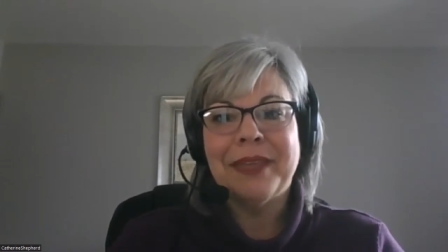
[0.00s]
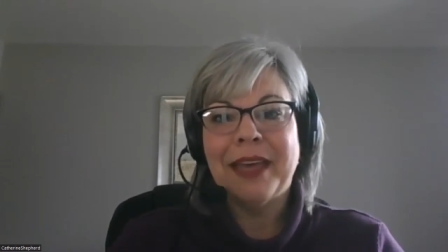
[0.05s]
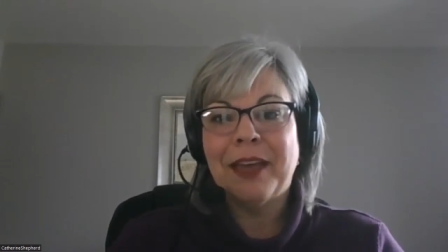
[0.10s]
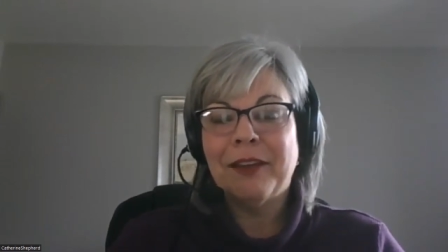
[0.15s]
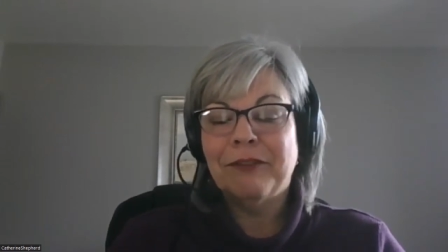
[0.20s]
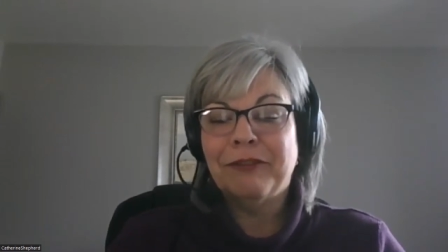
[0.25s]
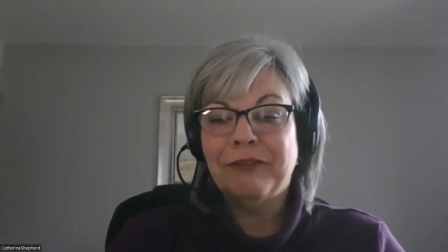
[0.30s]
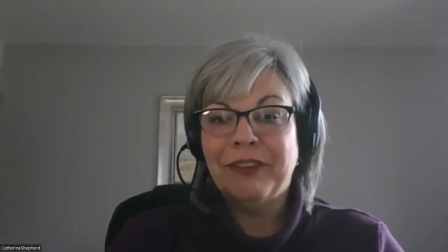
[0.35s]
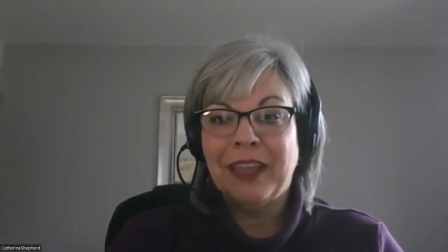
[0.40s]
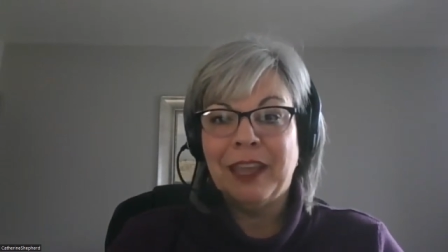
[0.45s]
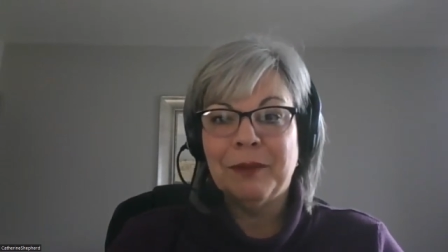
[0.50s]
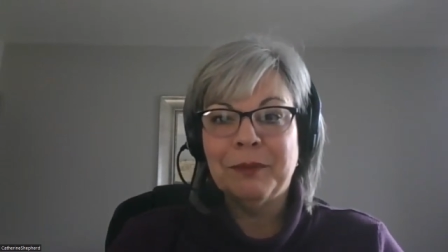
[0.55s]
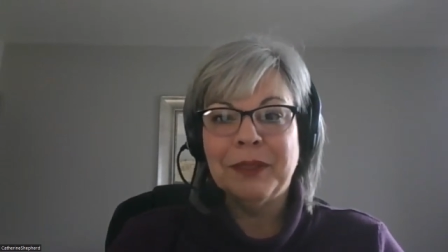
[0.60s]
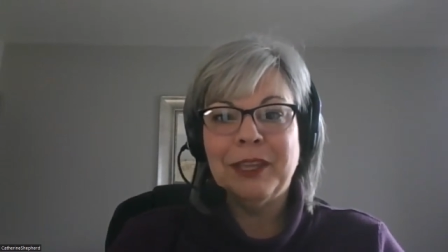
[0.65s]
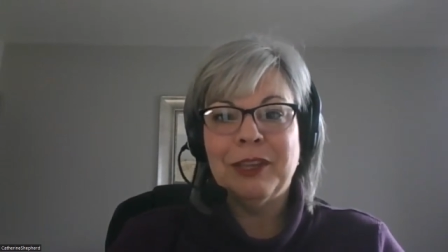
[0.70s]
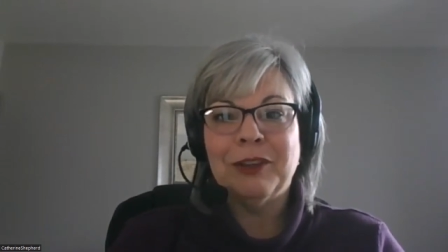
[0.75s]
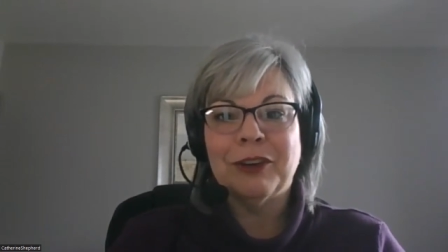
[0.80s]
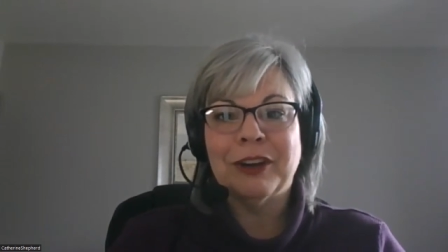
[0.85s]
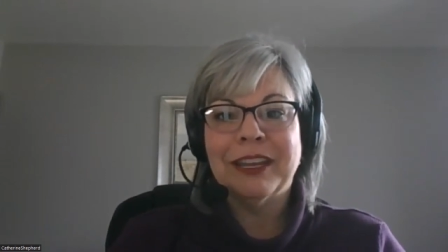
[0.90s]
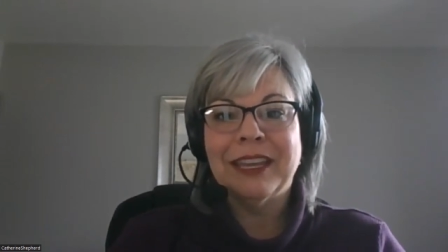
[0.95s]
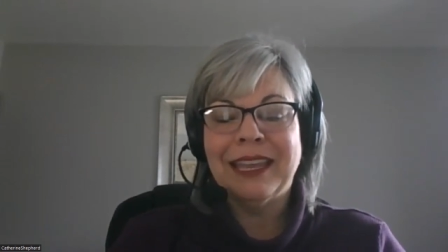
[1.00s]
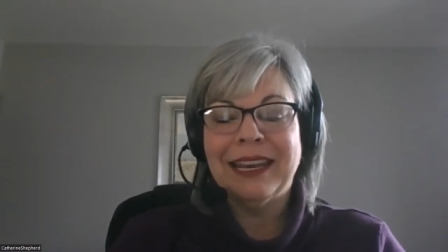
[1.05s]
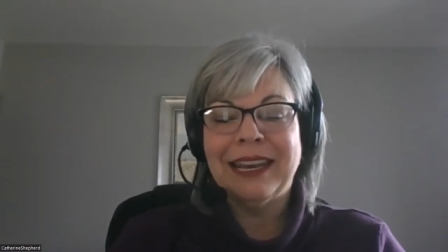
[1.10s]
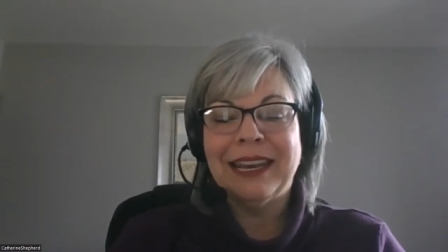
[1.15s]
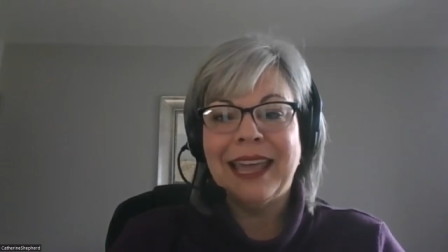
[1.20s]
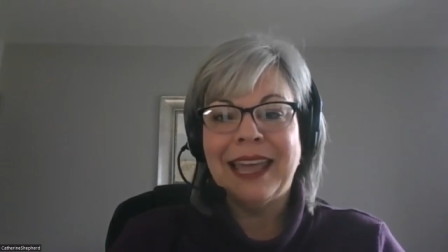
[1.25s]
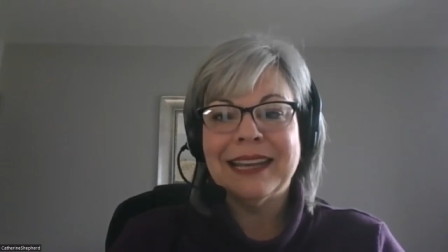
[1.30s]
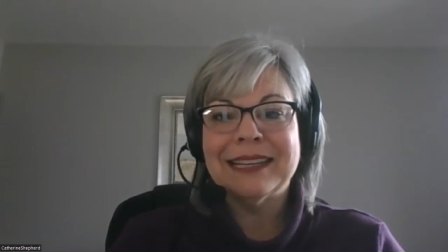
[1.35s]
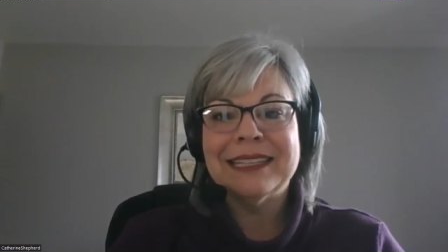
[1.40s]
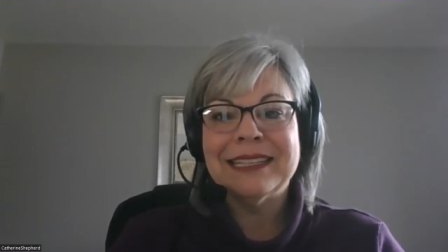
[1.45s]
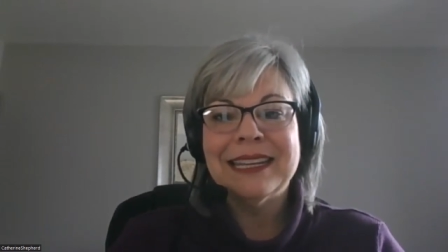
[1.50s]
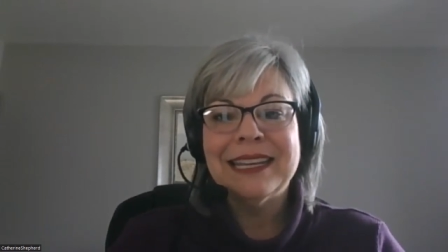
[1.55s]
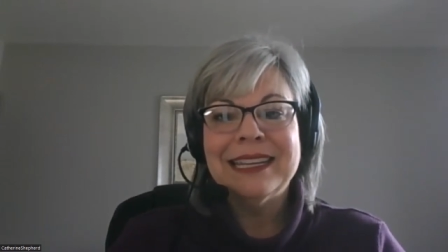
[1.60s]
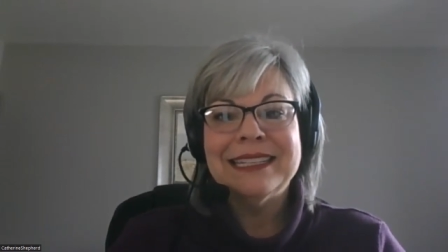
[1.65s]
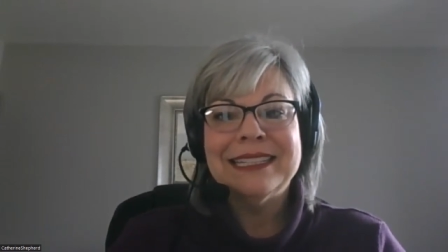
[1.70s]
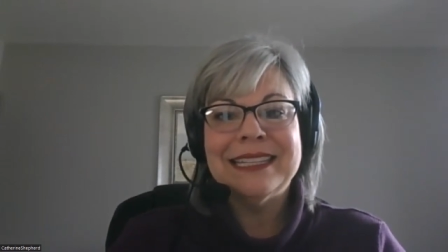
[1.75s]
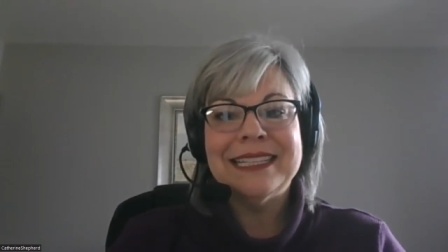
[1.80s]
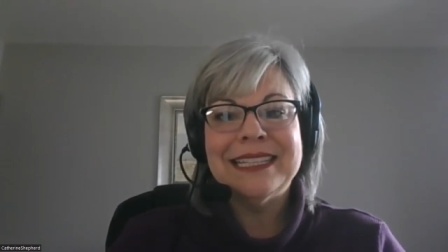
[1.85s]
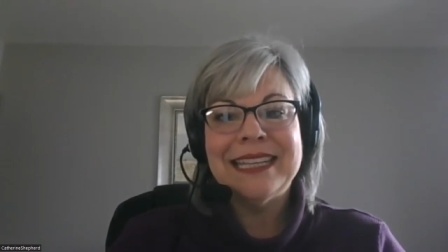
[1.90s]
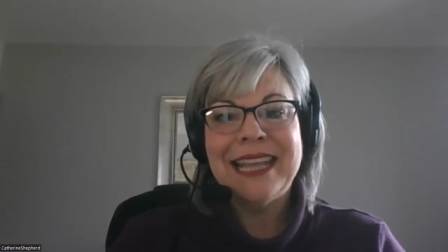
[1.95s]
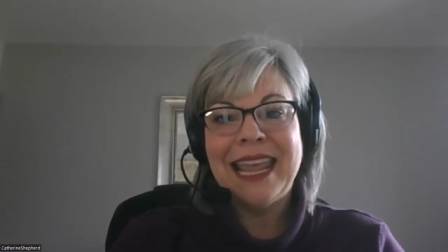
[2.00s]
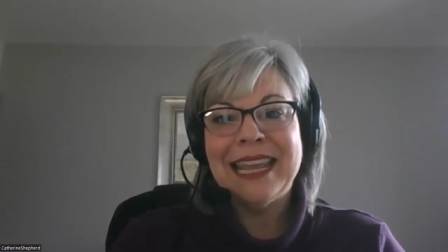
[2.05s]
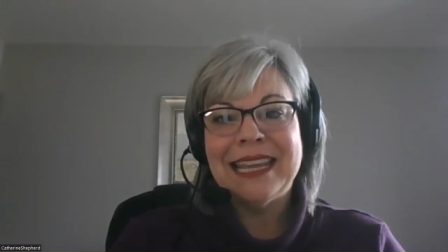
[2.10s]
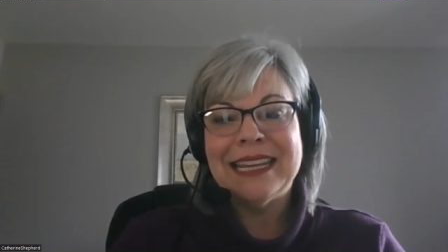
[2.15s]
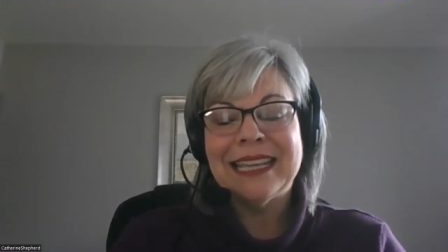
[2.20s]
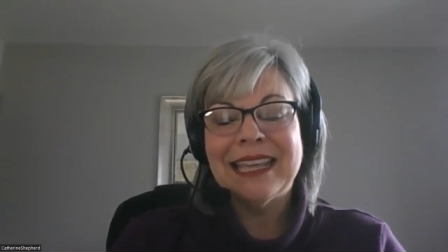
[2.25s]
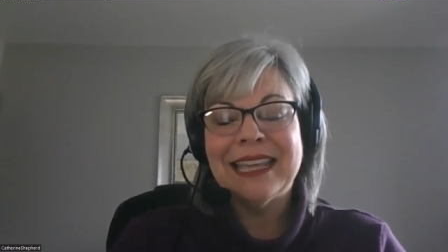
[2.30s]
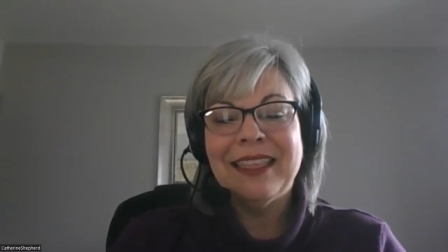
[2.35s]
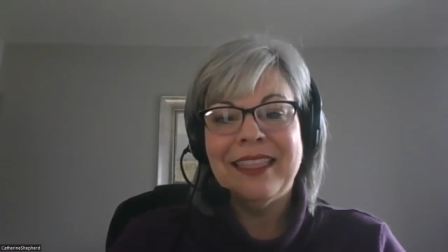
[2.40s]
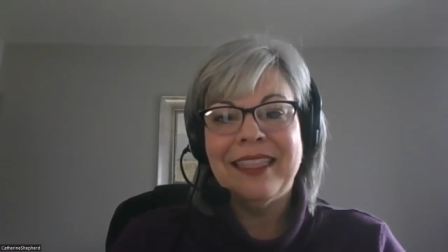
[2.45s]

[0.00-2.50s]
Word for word: that family or connect to take